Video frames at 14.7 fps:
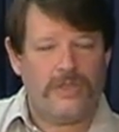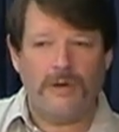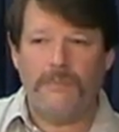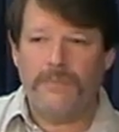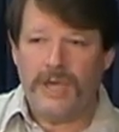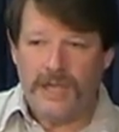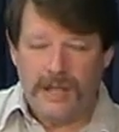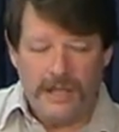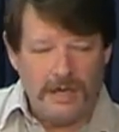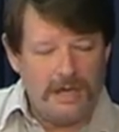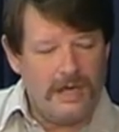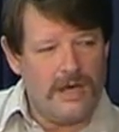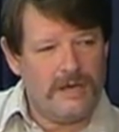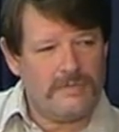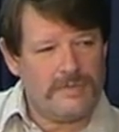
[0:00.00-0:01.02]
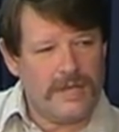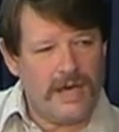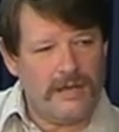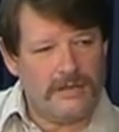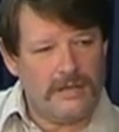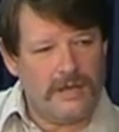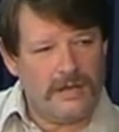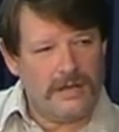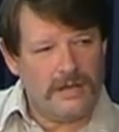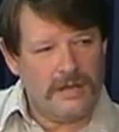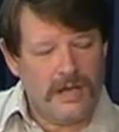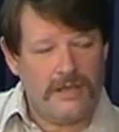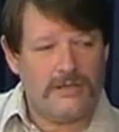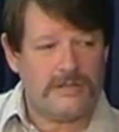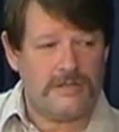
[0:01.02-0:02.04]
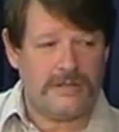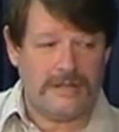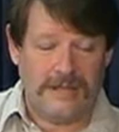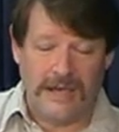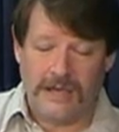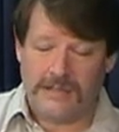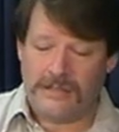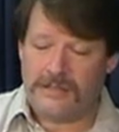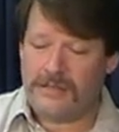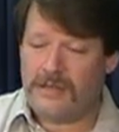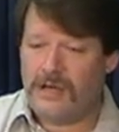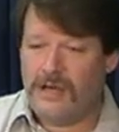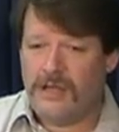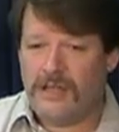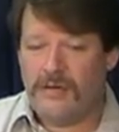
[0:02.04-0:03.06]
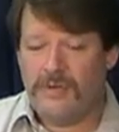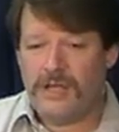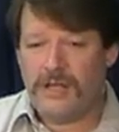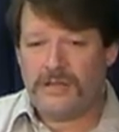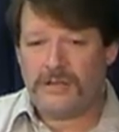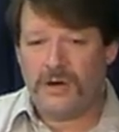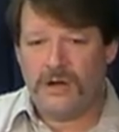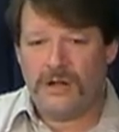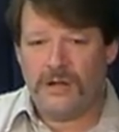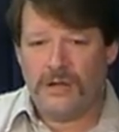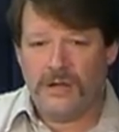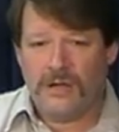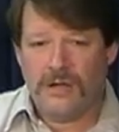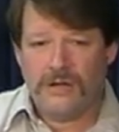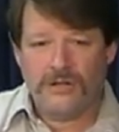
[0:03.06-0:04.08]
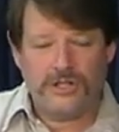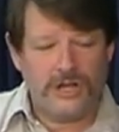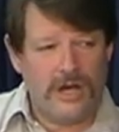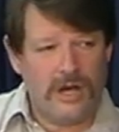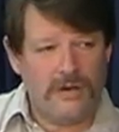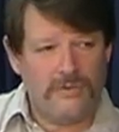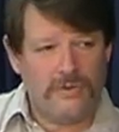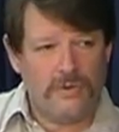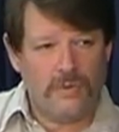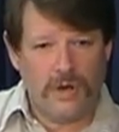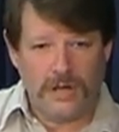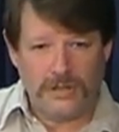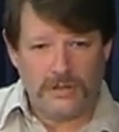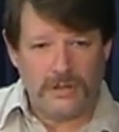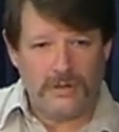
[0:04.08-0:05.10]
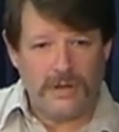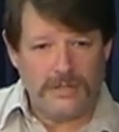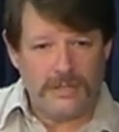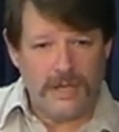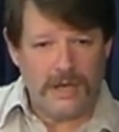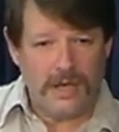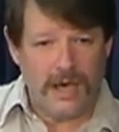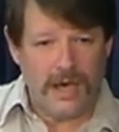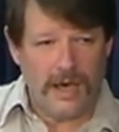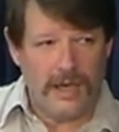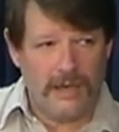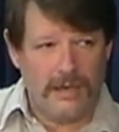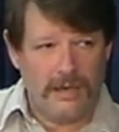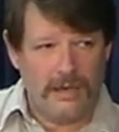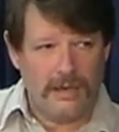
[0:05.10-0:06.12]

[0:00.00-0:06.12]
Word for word: The media comes out there, and this is in Texas. The media's going, Sheriff, why aren't you going to arrest that guy?